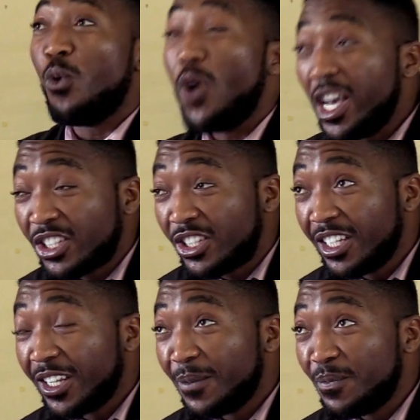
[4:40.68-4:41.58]

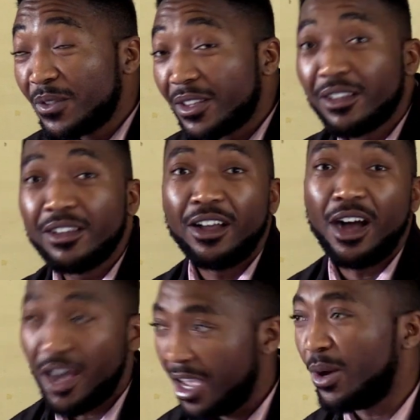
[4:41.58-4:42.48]
west.
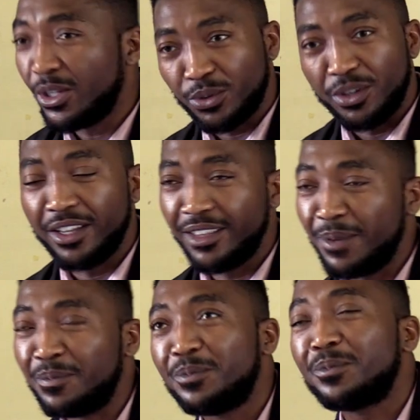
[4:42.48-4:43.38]
I want to hear
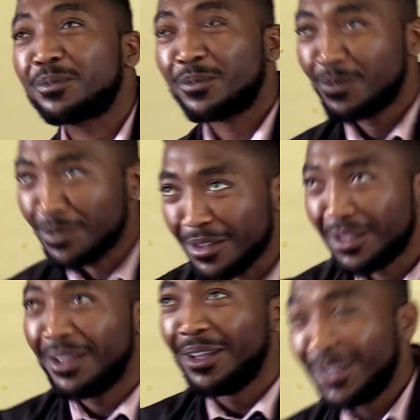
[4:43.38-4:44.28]
them.
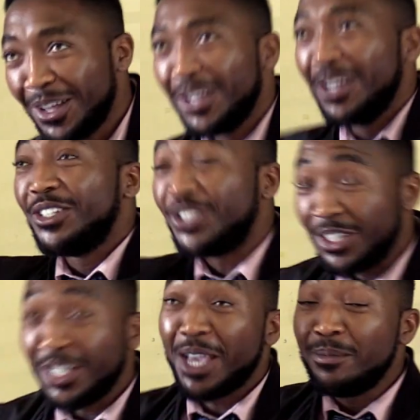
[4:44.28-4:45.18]

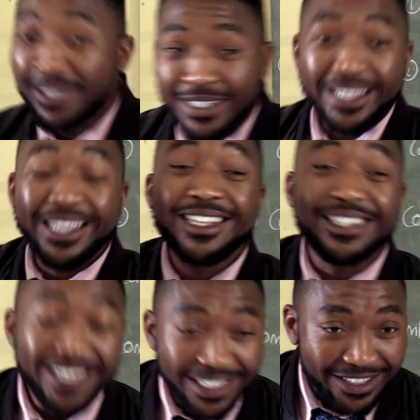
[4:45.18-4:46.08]
GMT
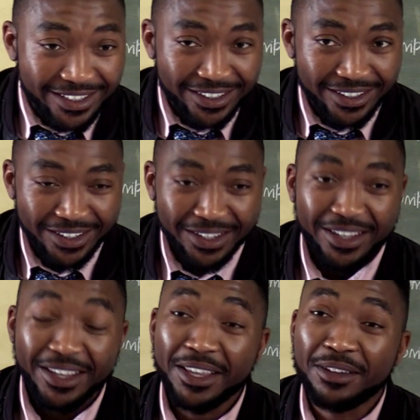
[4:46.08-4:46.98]
is least
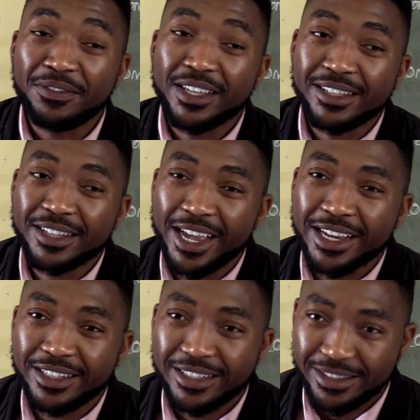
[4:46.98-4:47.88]
if the
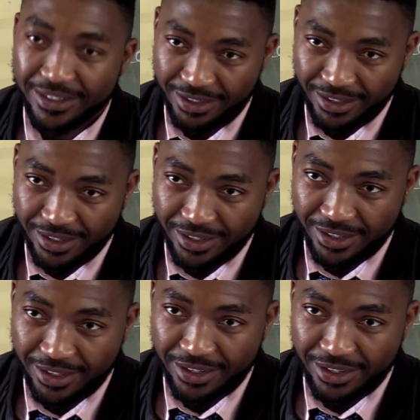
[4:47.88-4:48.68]
sign is least.